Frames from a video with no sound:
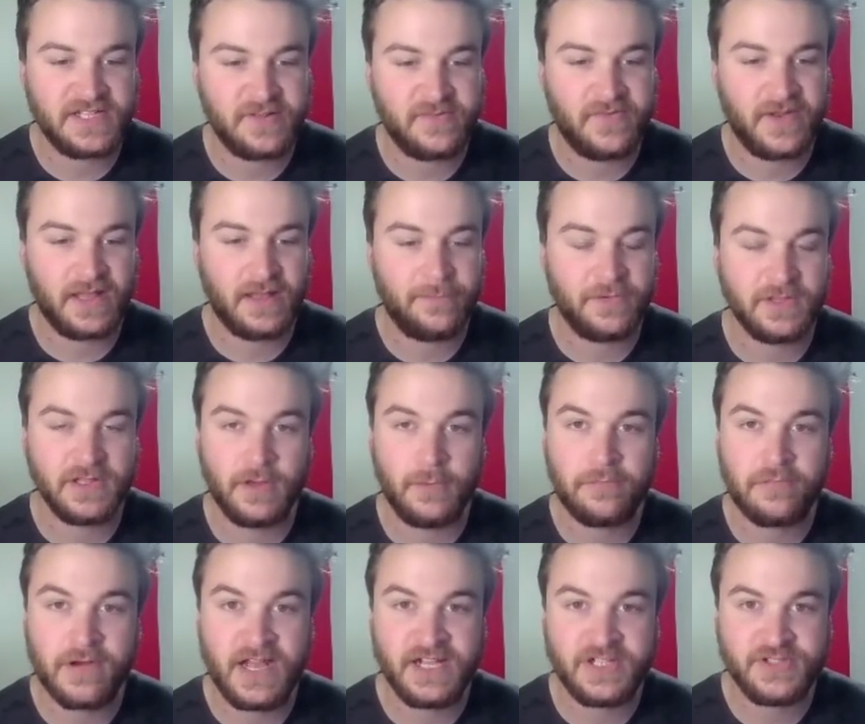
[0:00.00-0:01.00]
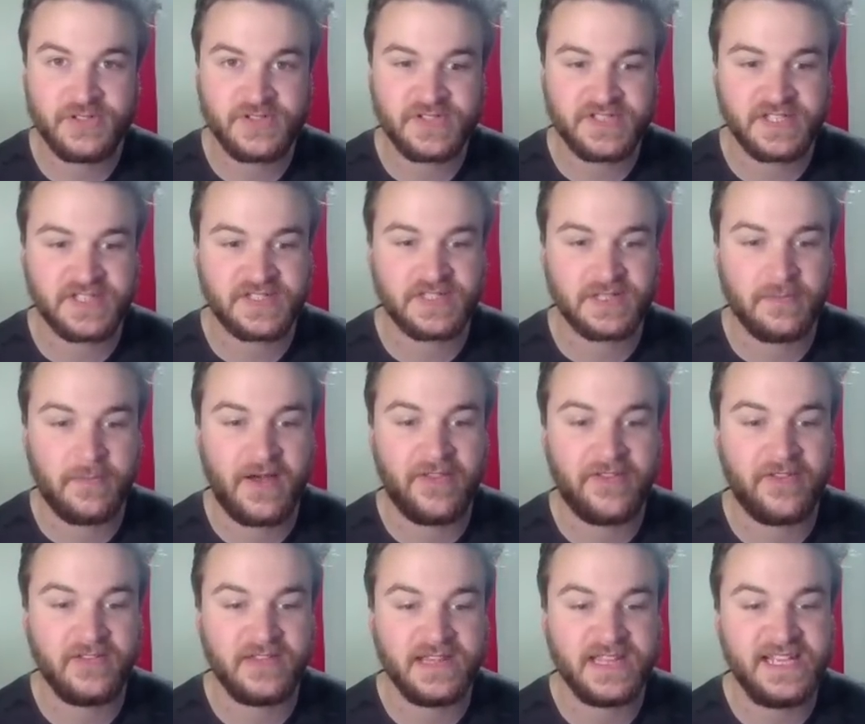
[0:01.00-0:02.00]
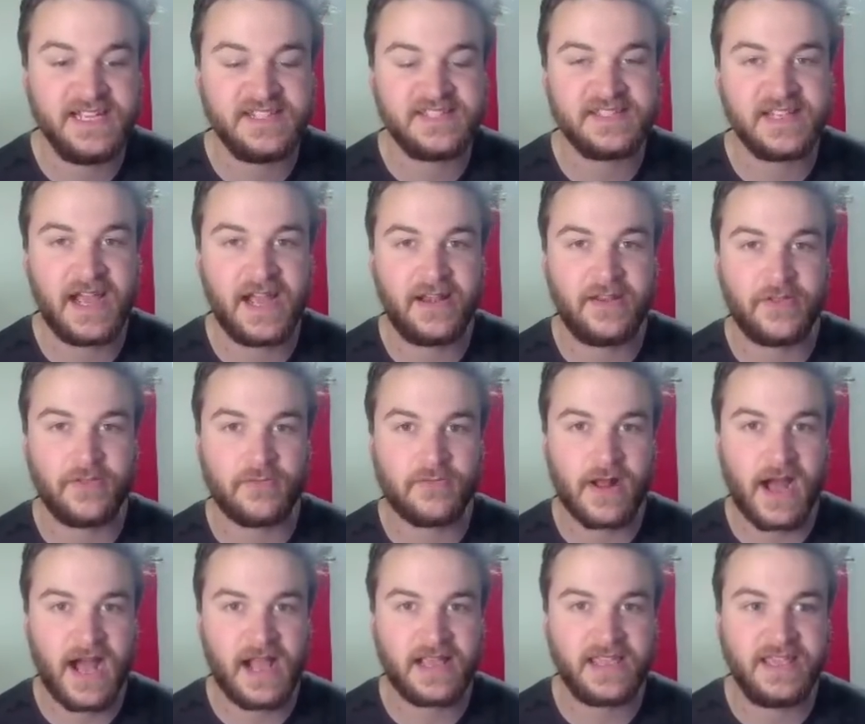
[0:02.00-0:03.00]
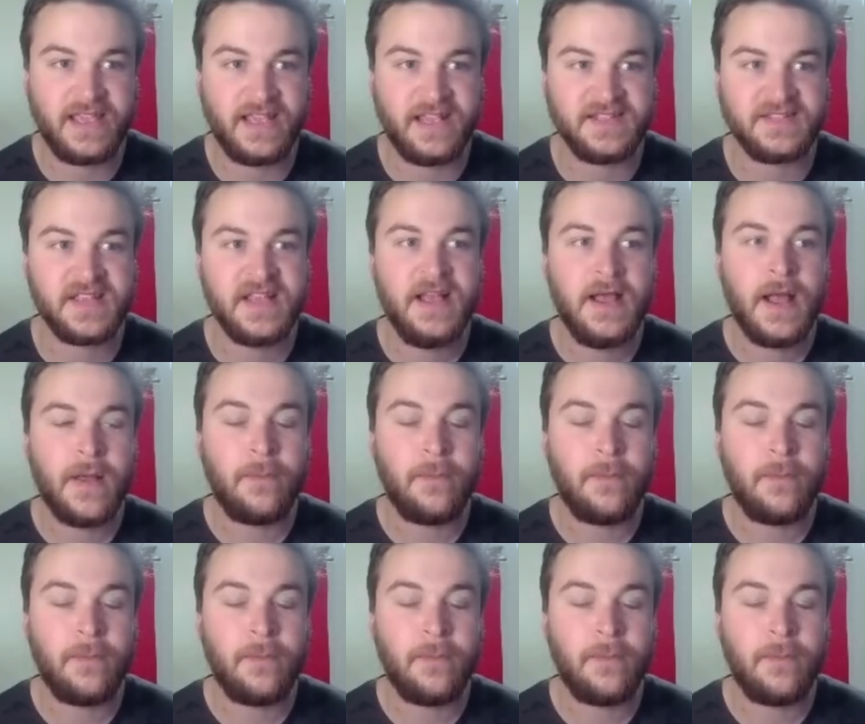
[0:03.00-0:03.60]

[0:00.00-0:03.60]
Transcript: to develop a low pressure system on the lee side of the Rockies